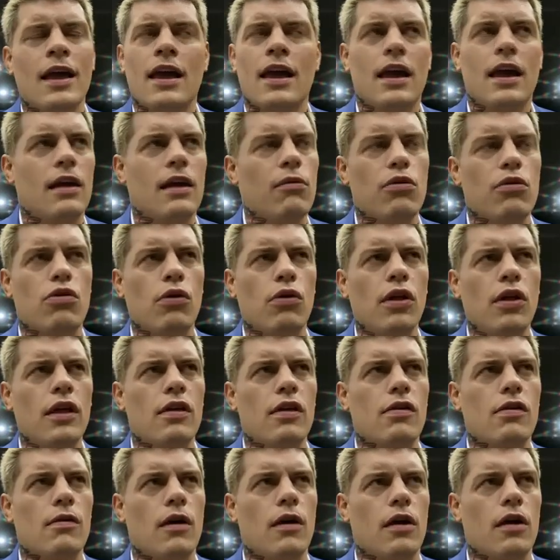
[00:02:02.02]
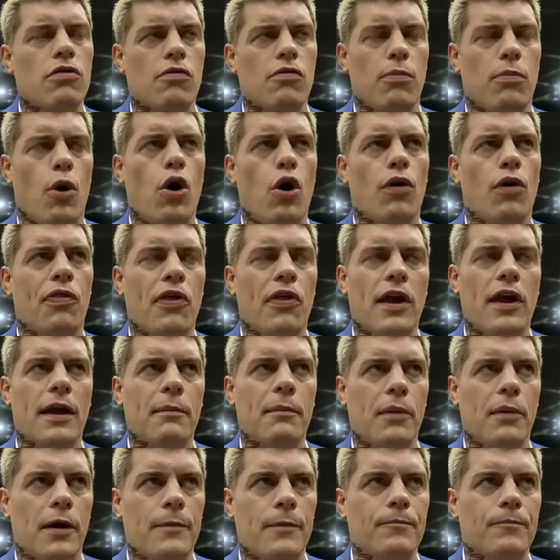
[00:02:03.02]
It was really a small
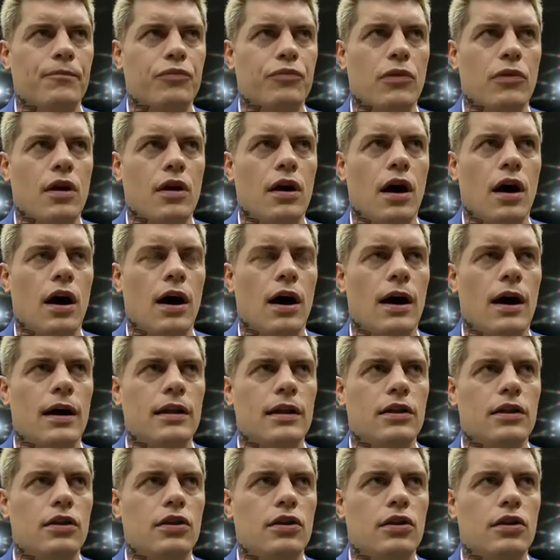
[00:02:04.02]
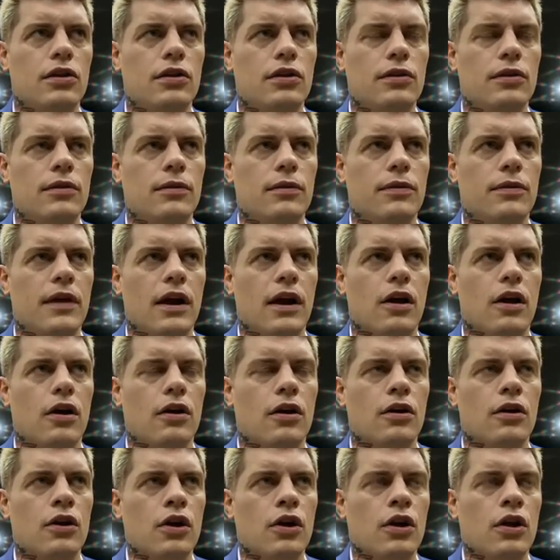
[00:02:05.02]
thing, but uh,
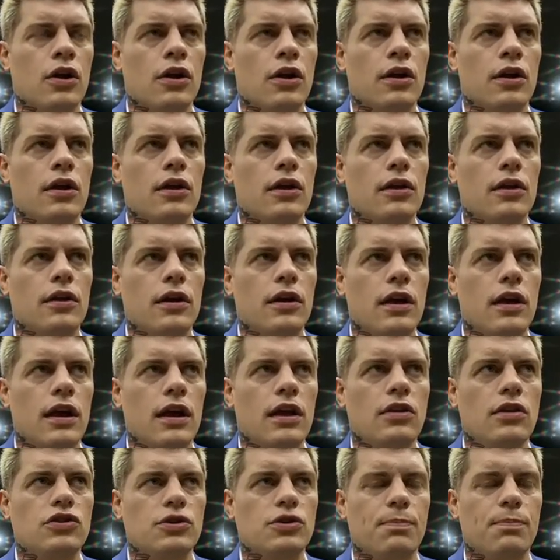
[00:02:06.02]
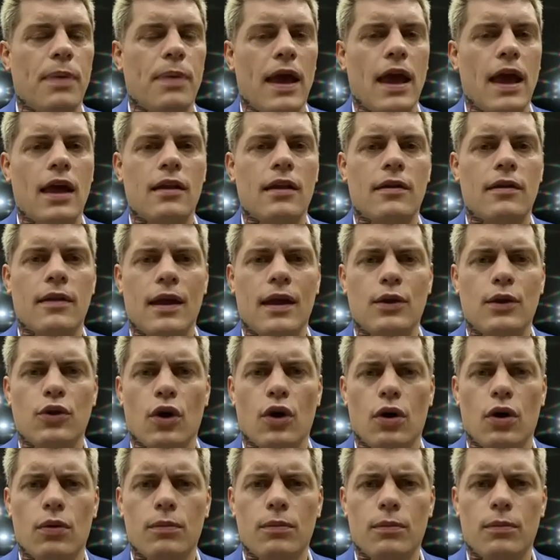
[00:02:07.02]
they're in Japan. They
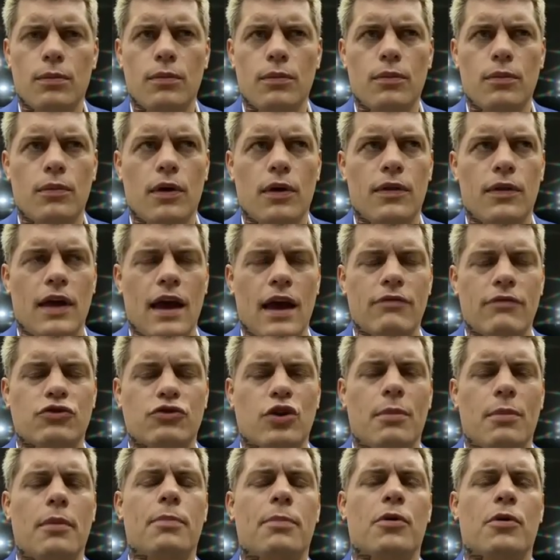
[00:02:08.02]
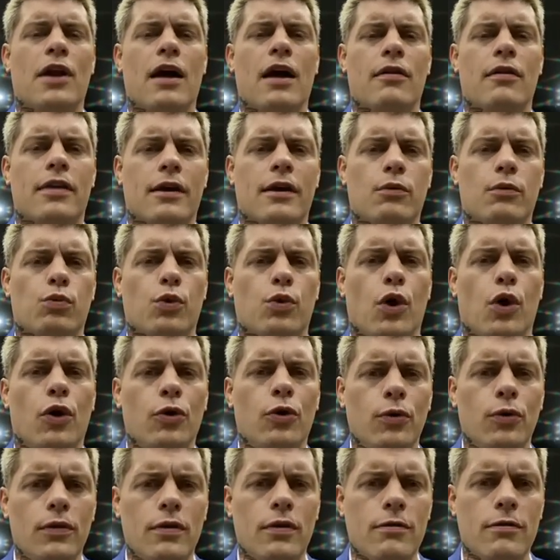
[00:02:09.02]
don't. They have trouble pronouncing
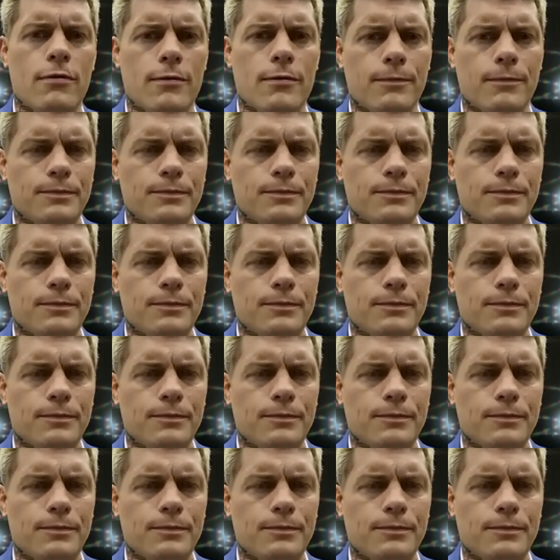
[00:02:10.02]
Rhodes.